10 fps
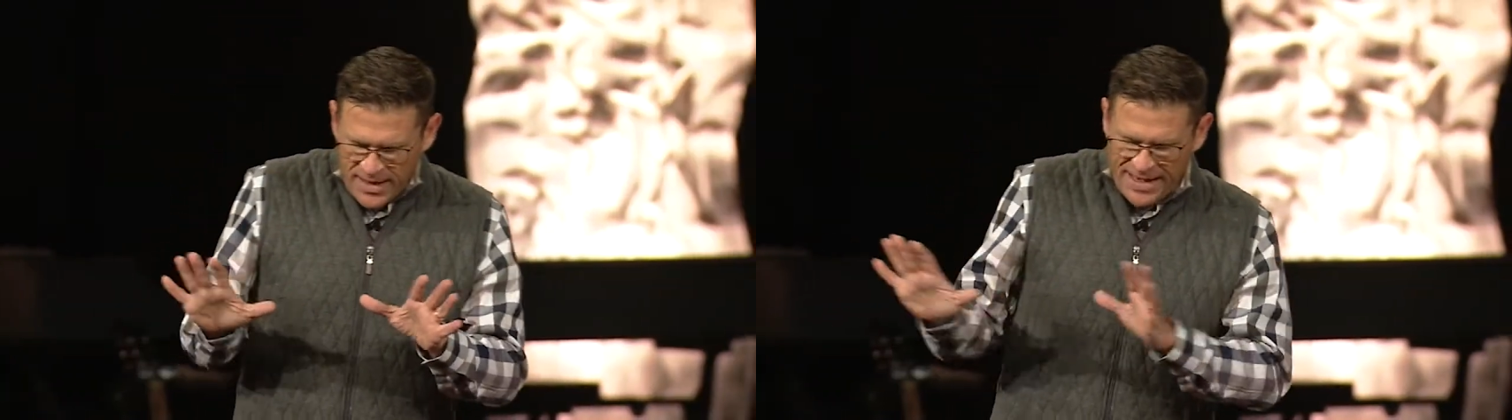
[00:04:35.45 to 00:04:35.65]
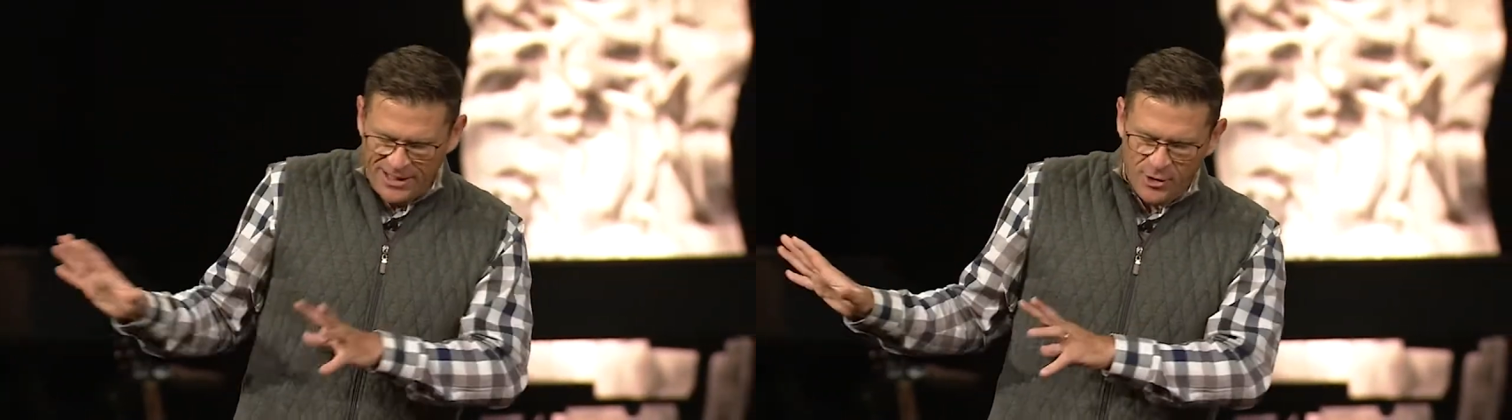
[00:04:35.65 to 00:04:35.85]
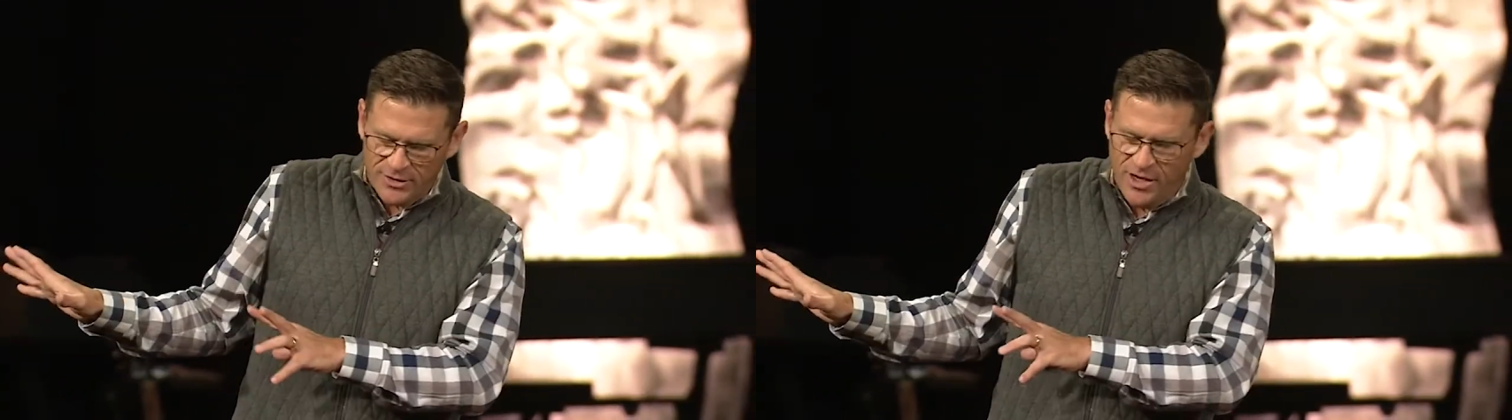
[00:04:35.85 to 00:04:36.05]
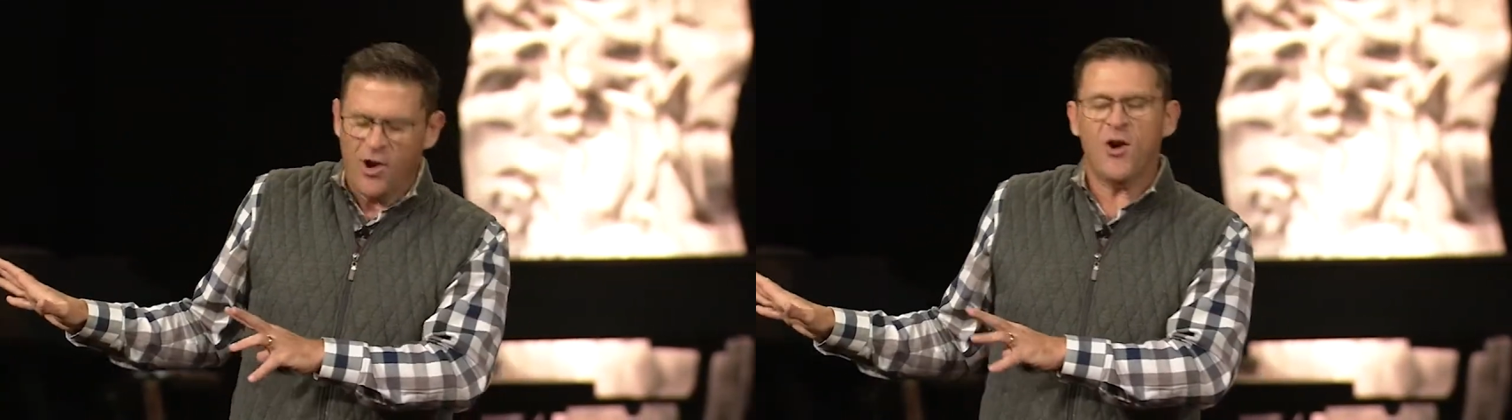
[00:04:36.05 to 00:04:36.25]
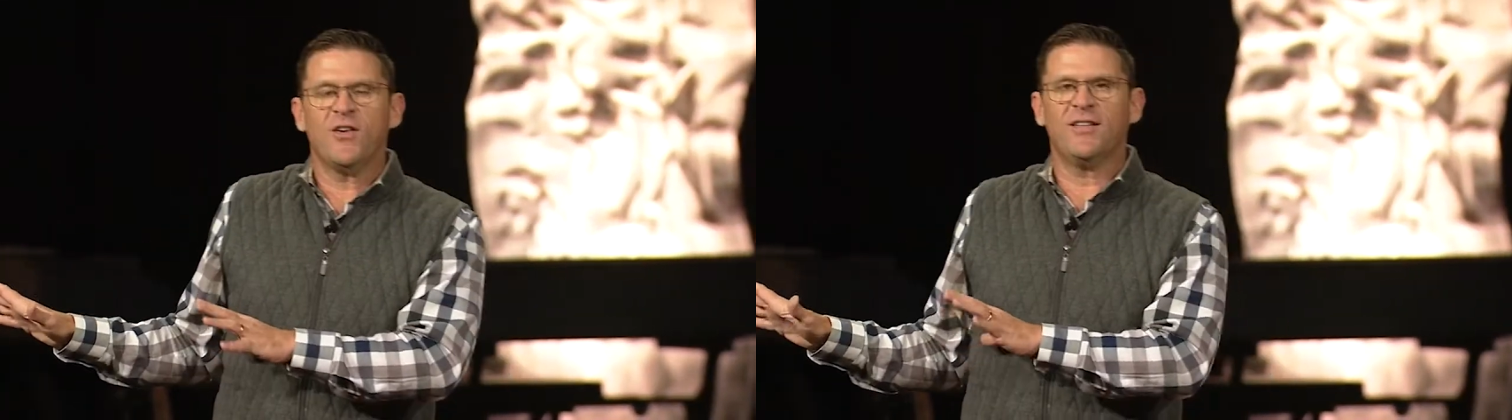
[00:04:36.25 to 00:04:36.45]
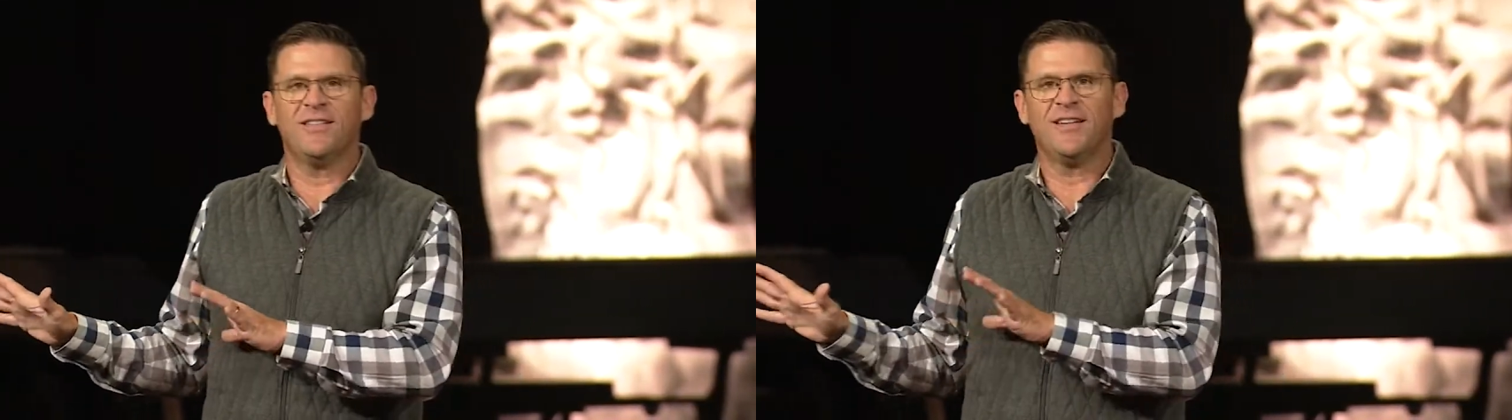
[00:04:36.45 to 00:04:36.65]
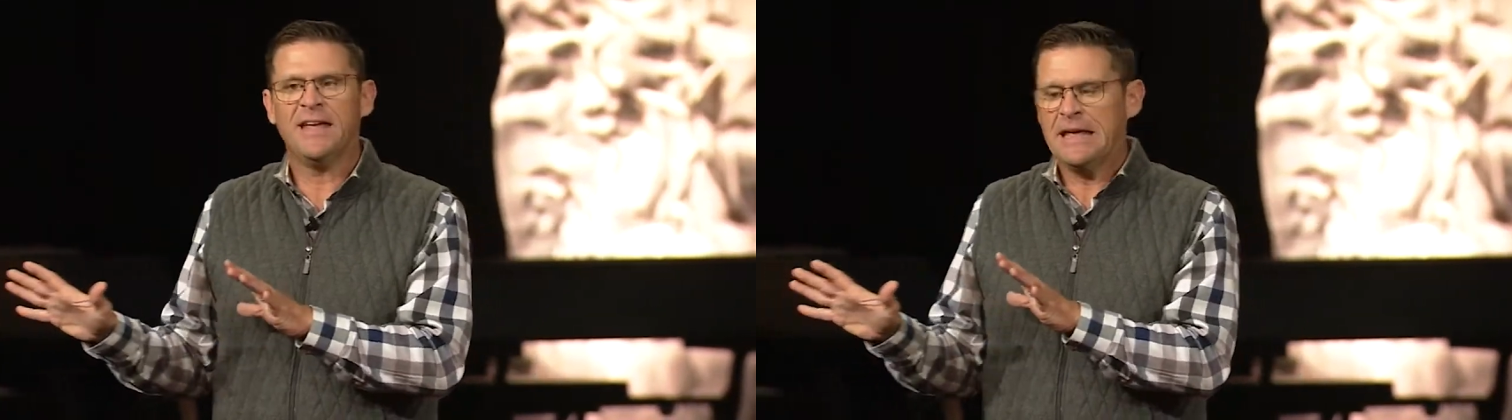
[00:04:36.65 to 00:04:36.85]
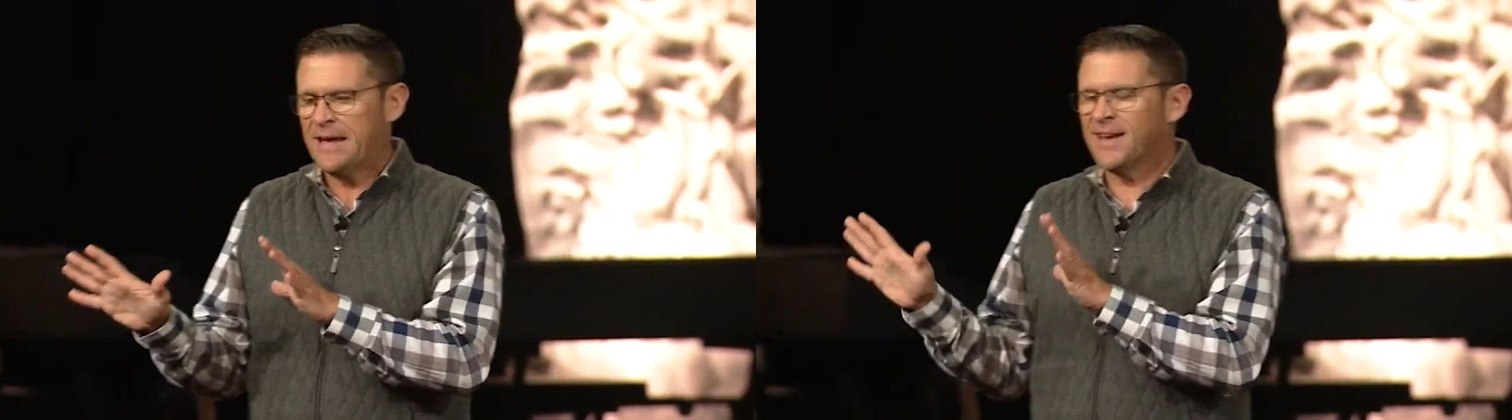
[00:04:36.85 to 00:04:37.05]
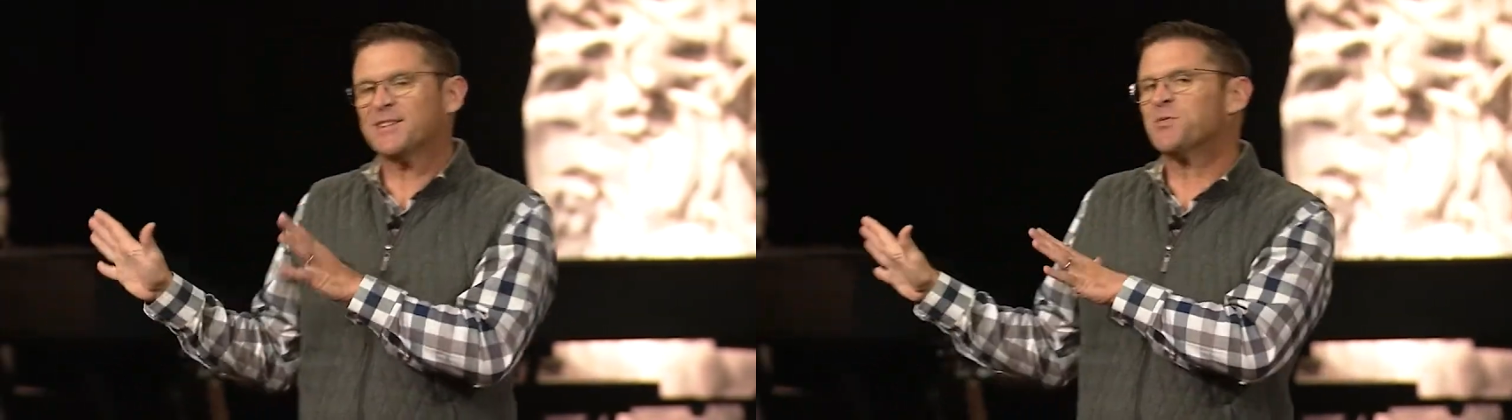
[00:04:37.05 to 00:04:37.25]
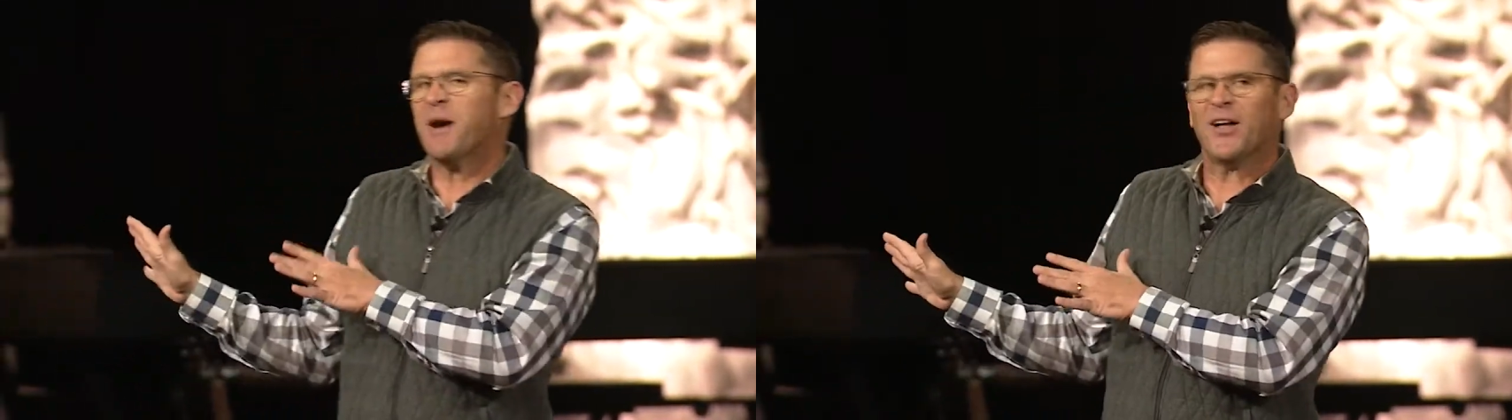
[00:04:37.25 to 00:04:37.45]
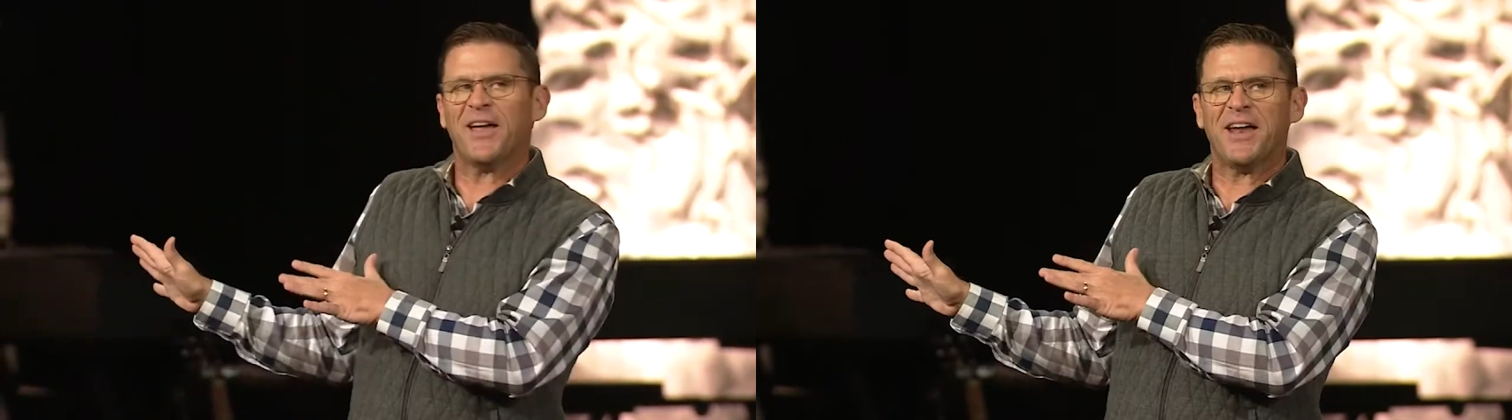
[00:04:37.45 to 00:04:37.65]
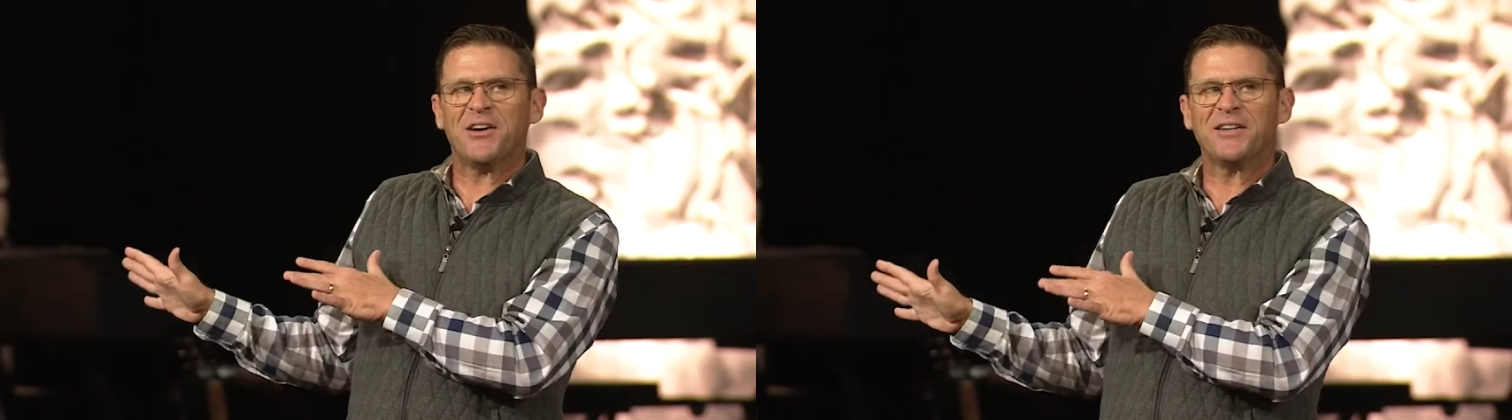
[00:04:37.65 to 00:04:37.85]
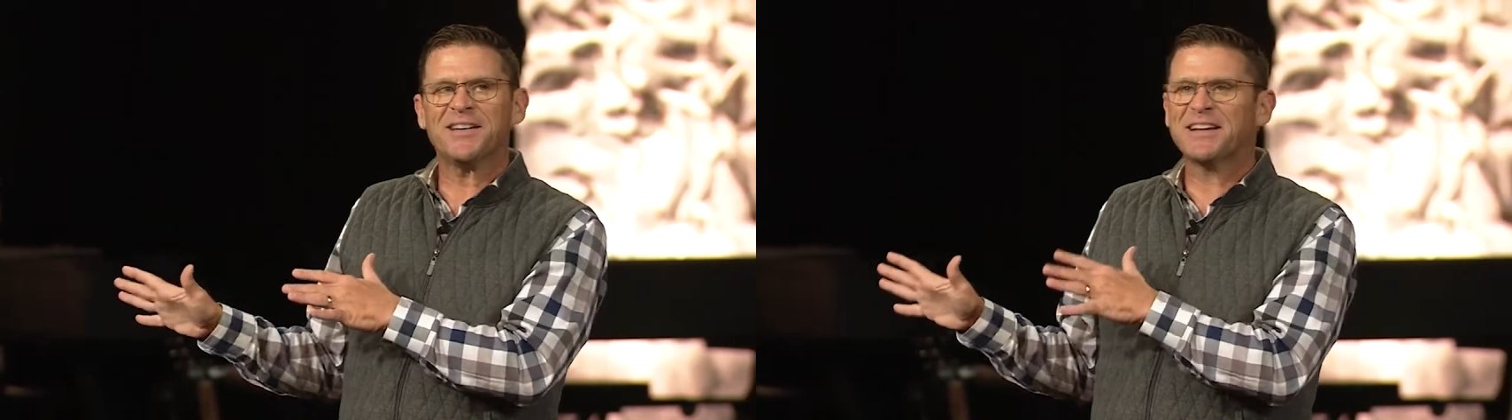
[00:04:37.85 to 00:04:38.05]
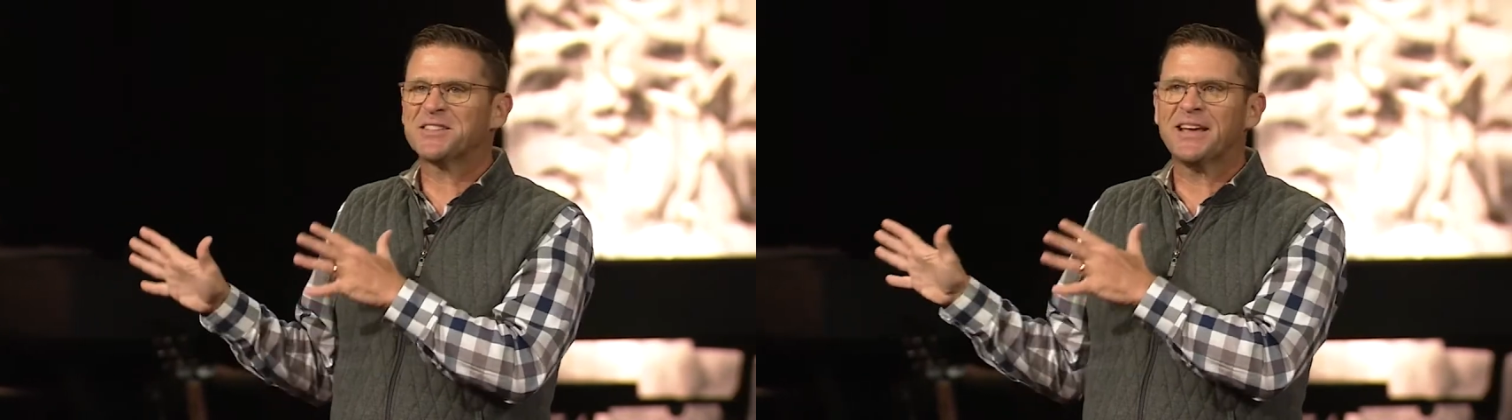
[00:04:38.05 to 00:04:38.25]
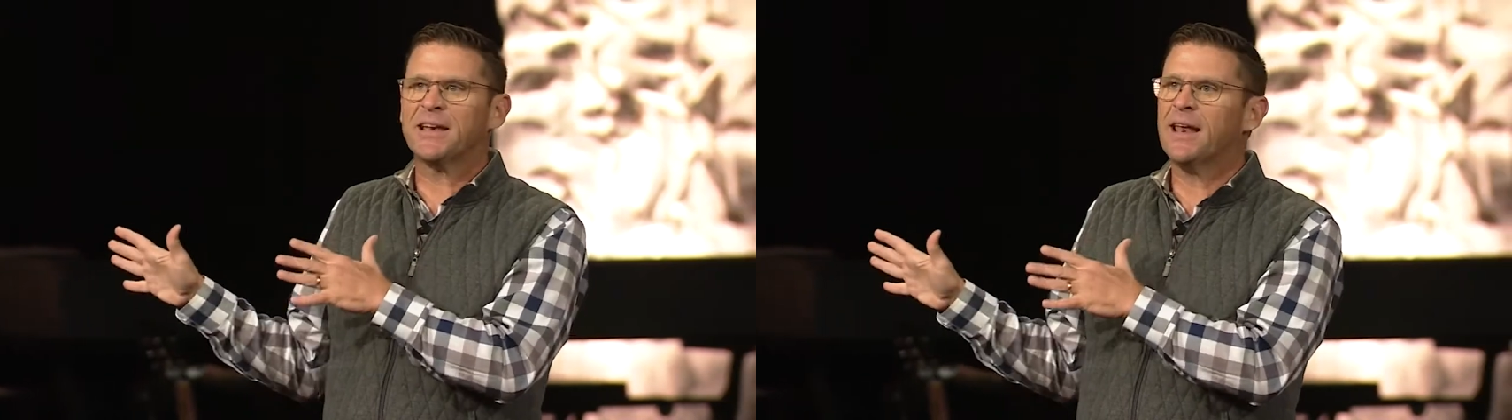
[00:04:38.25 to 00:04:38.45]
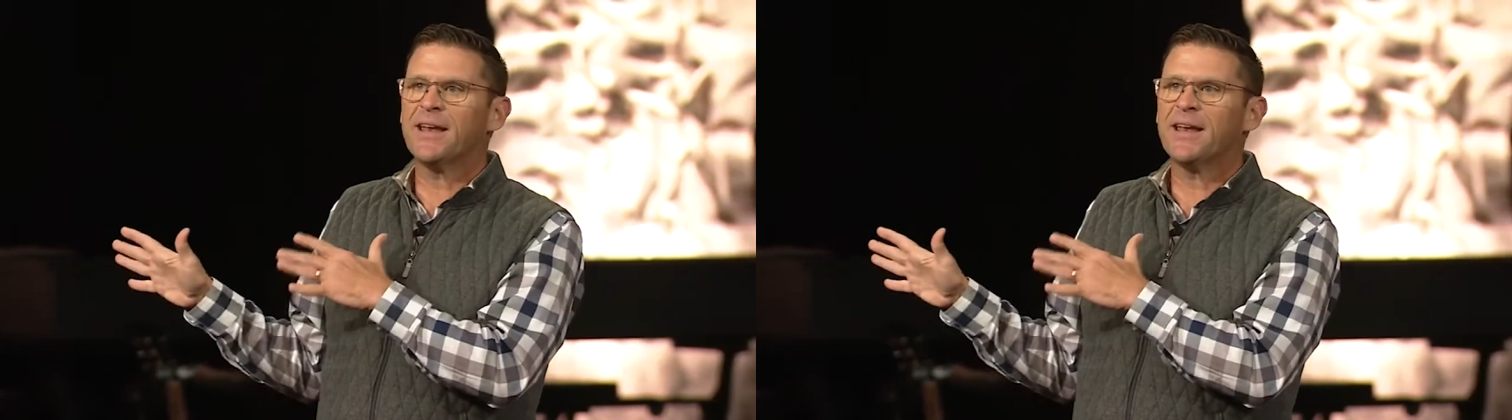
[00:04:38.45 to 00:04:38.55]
And I looked at her and I smiled at her and I said,